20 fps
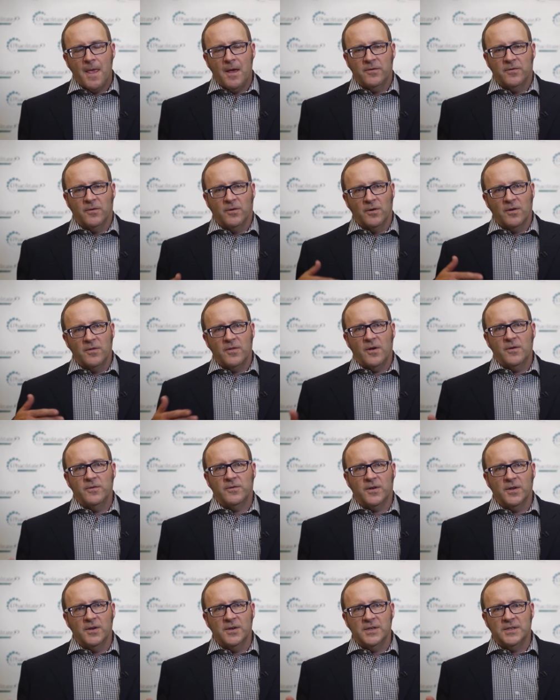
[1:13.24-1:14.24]
So all of
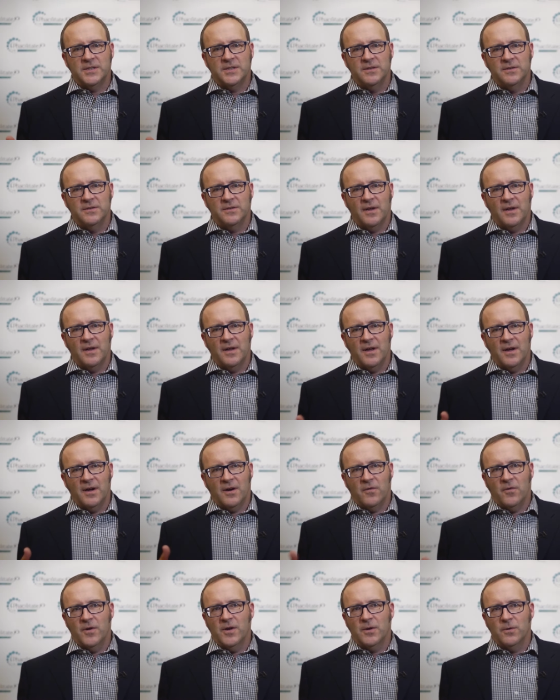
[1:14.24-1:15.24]
those conditions are
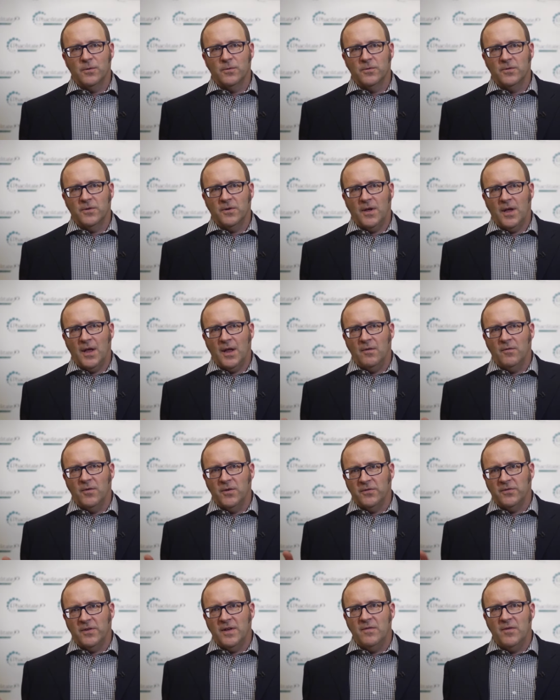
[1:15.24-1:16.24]
critical to
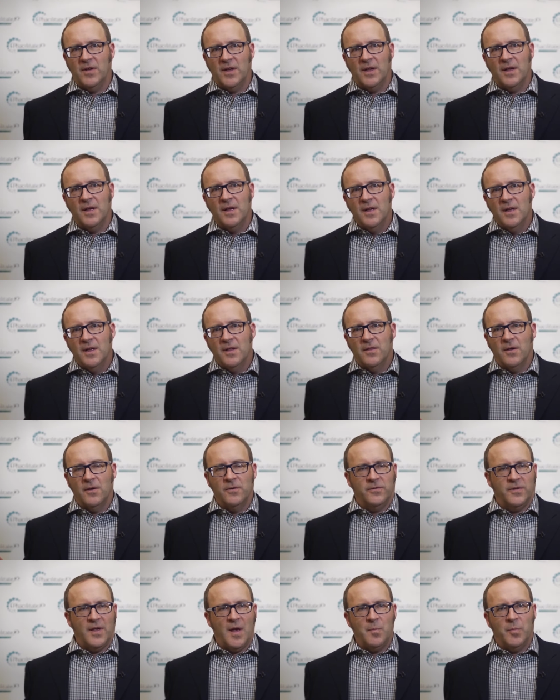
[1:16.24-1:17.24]
receiving
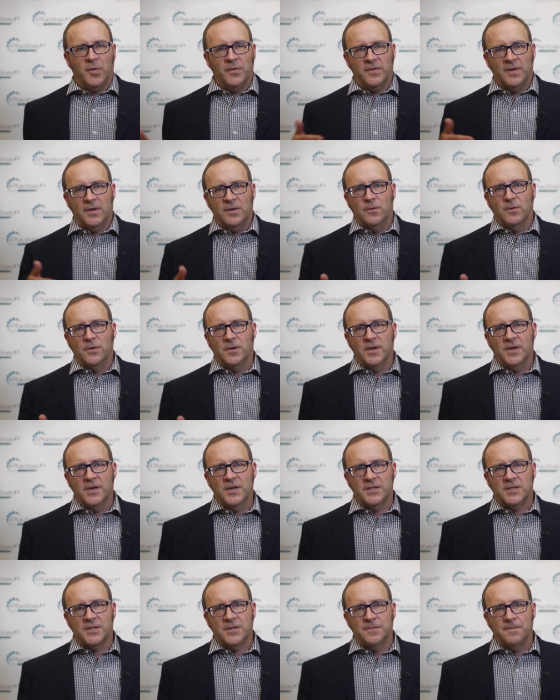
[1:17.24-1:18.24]
those samples in good
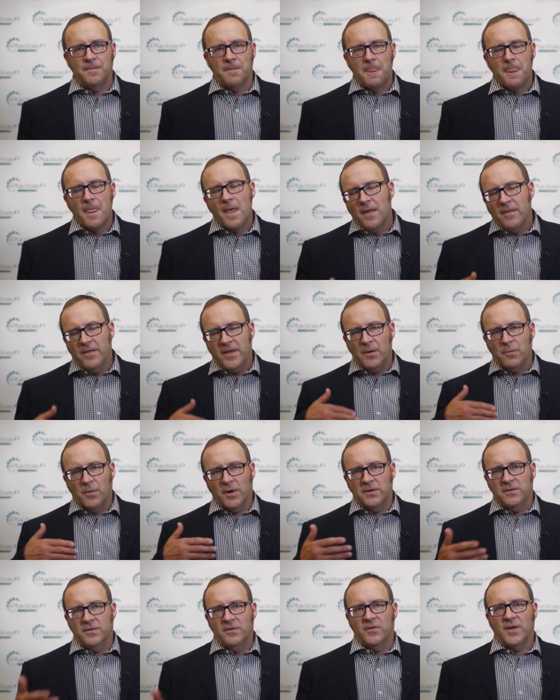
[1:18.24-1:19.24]
condition. Then
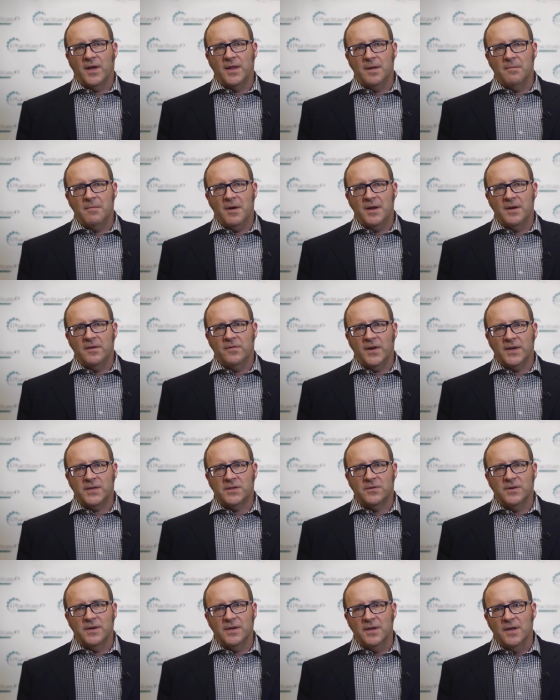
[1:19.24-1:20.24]
once you've done the
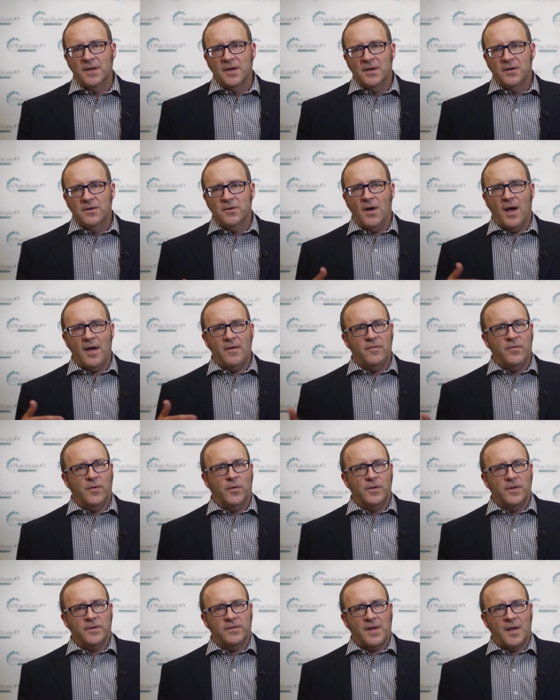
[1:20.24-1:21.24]
manufacturing, you have
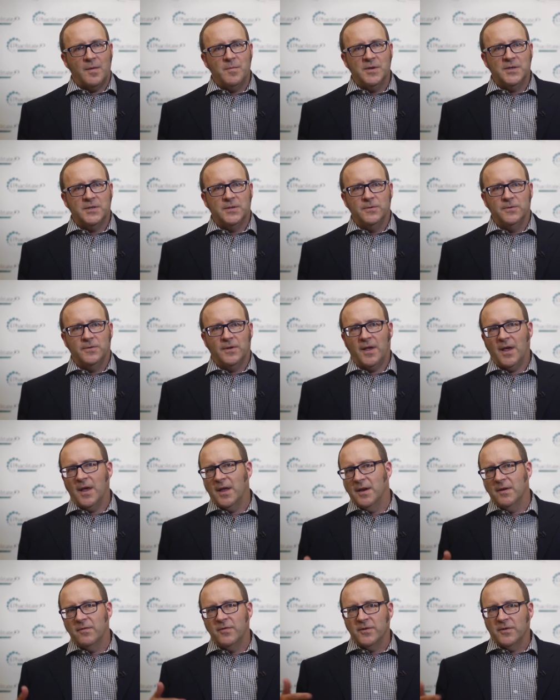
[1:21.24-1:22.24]
all the same issues
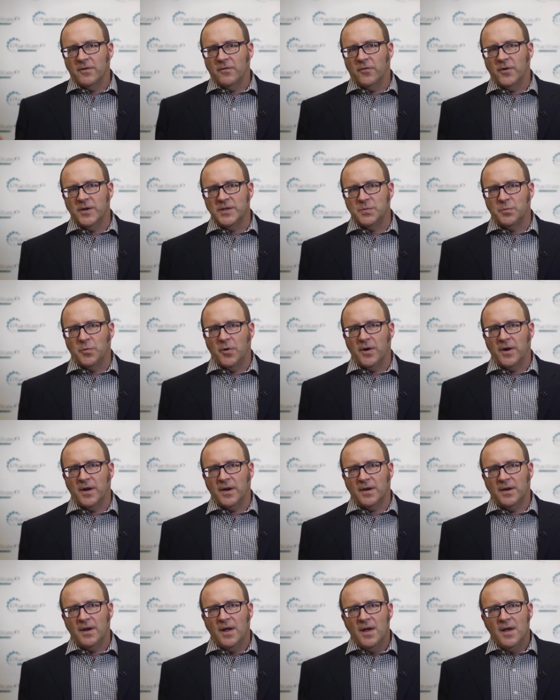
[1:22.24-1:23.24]
again. If it's a fresh
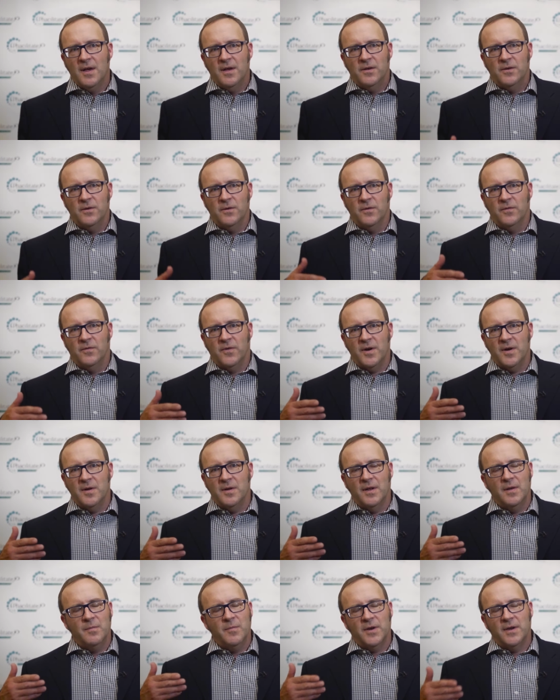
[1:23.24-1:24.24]
product, you're very
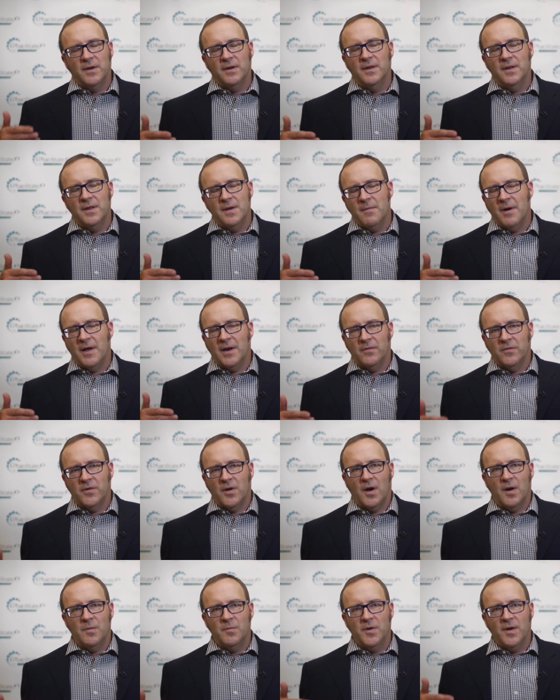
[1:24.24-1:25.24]
limited in the amount of
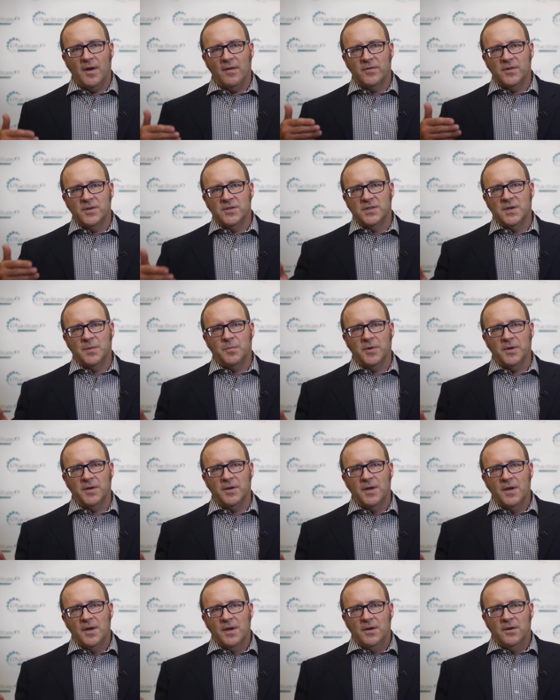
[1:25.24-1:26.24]
time you have to ship
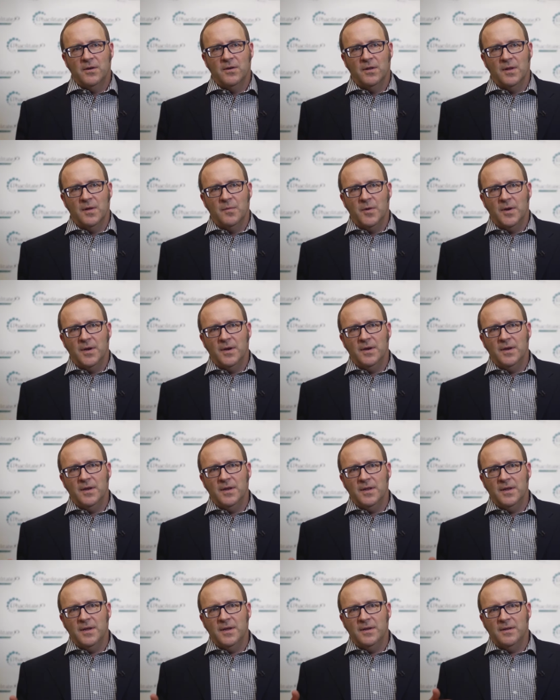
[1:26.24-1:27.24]
it. You're limited
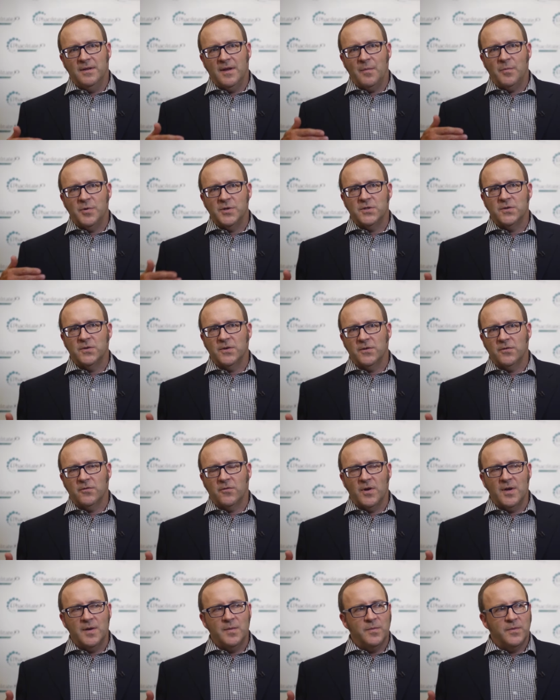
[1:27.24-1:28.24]
in the temperature
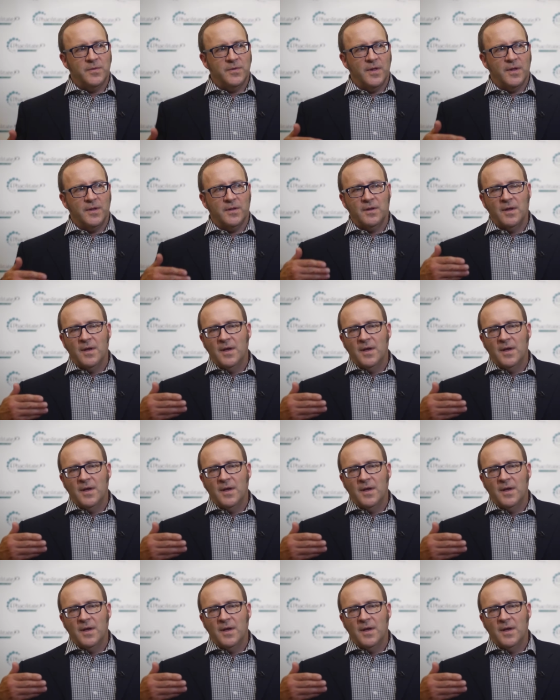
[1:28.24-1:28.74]
extremes that